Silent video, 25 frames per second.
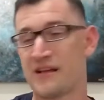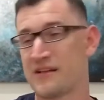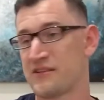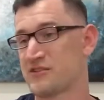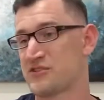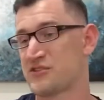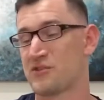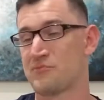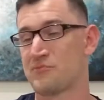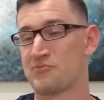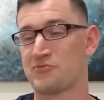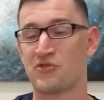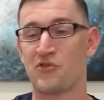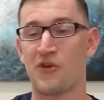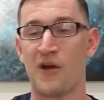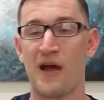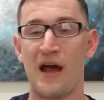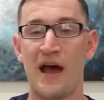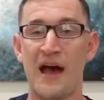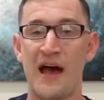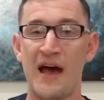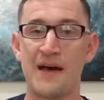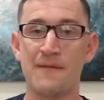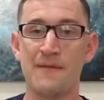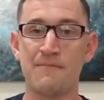
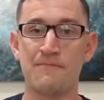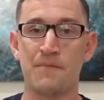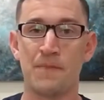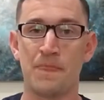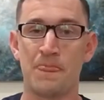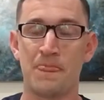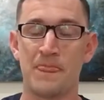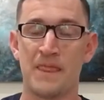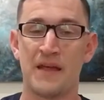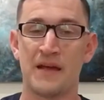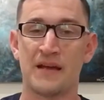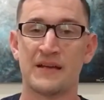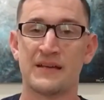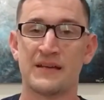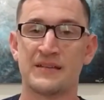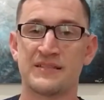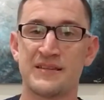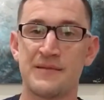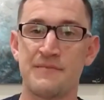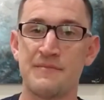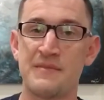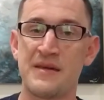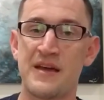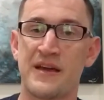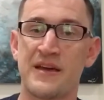subscribe,
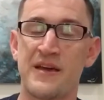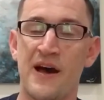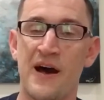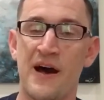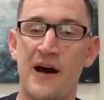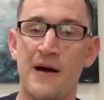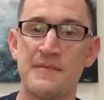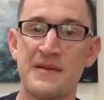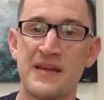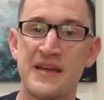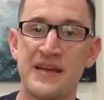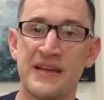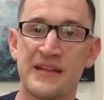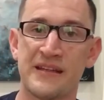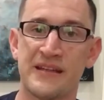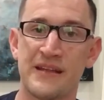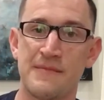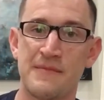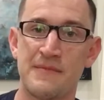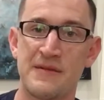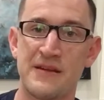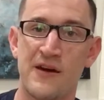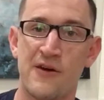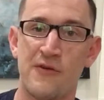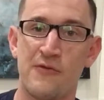send me a comment, let
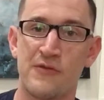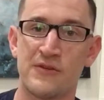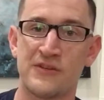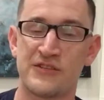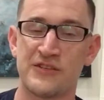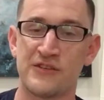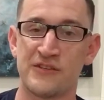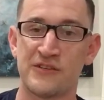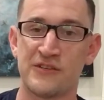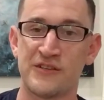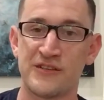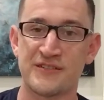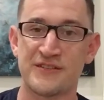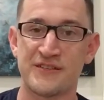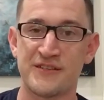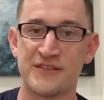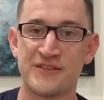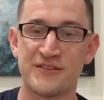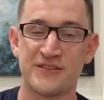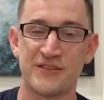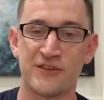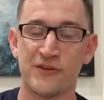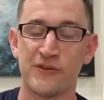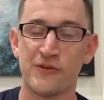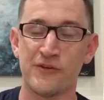me know what you're listening
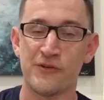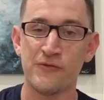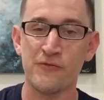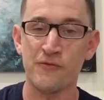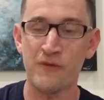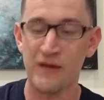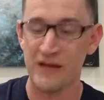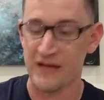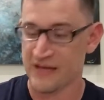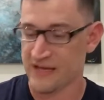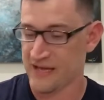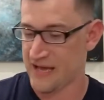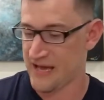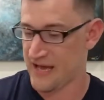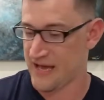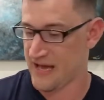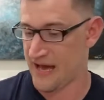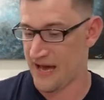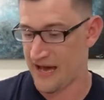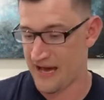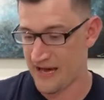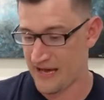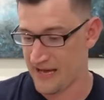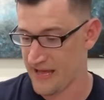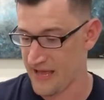to,
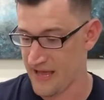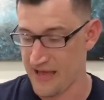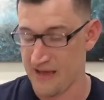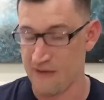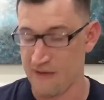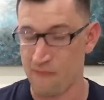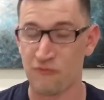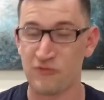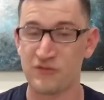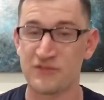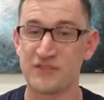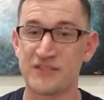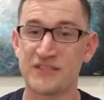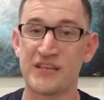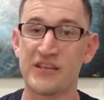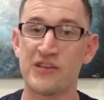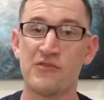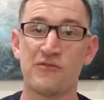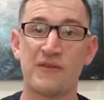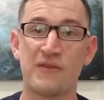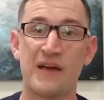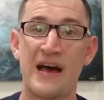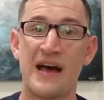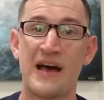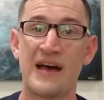and we'll see
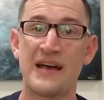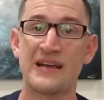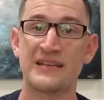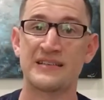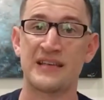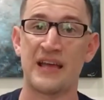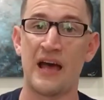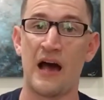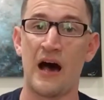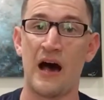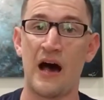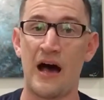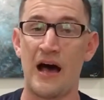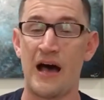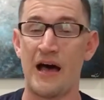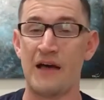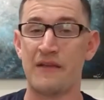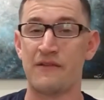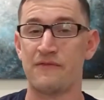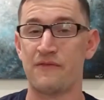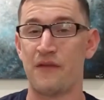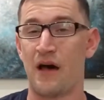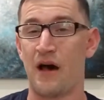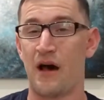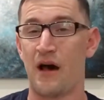you guys.
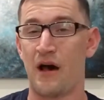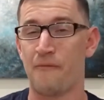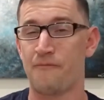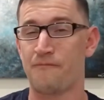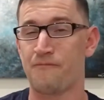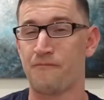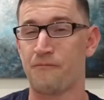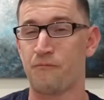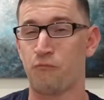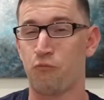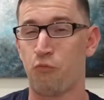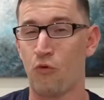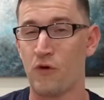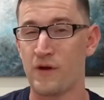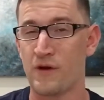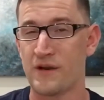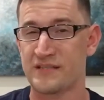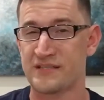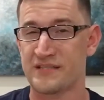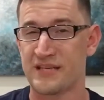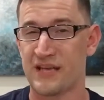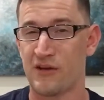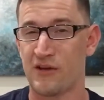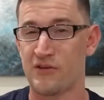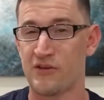Want
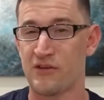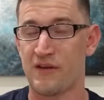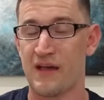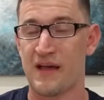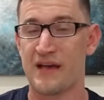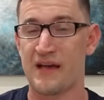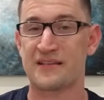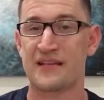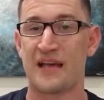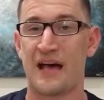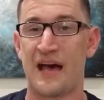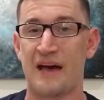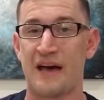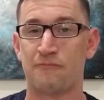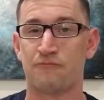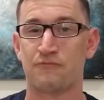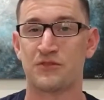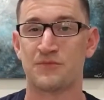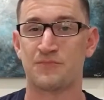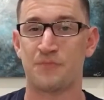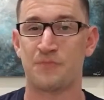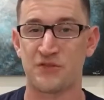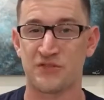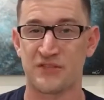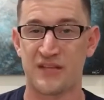to tell you guys I was
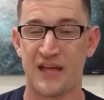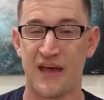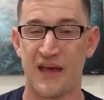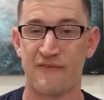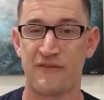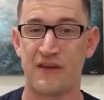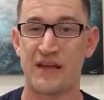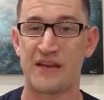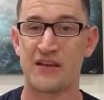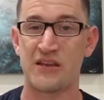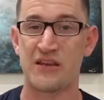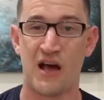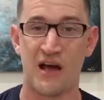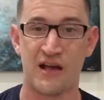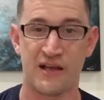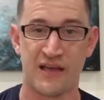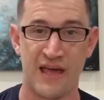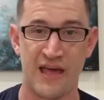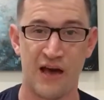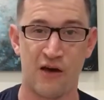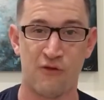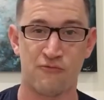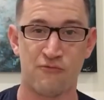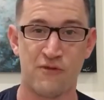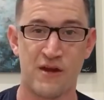supposed to have a
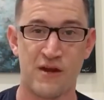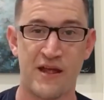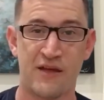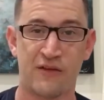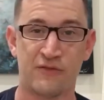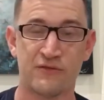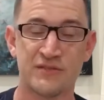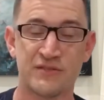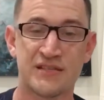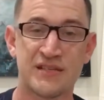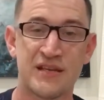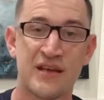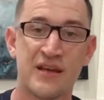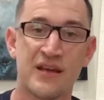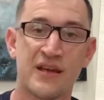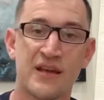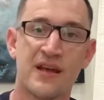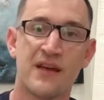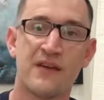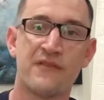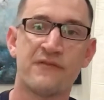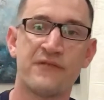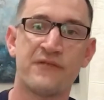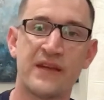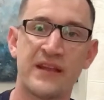knockout rounds
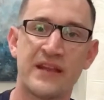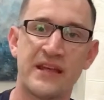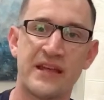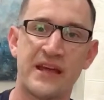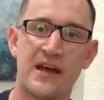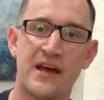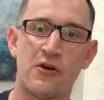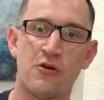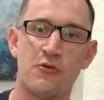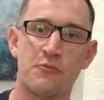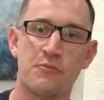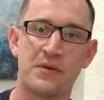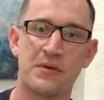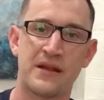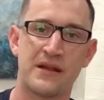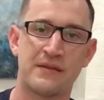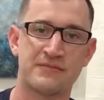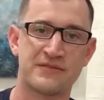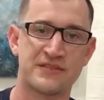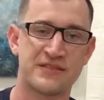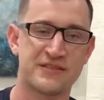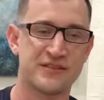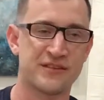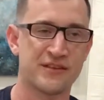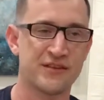video, but I'm
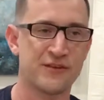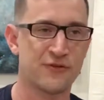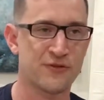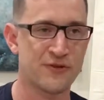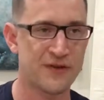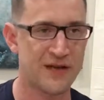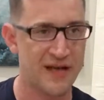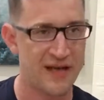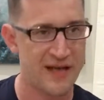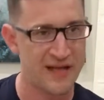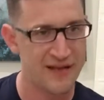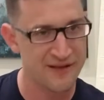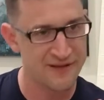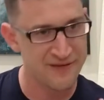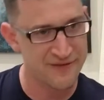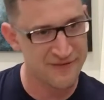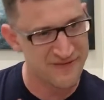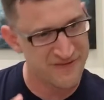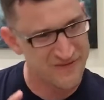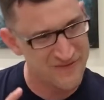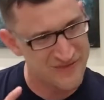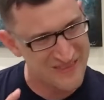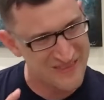still trying